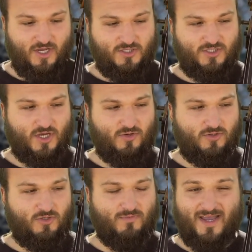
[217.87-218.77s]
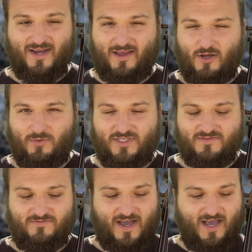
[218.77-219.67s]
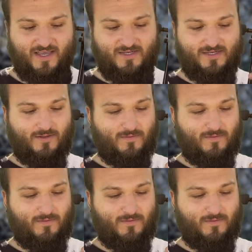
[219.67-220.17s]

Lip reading: So you might not always find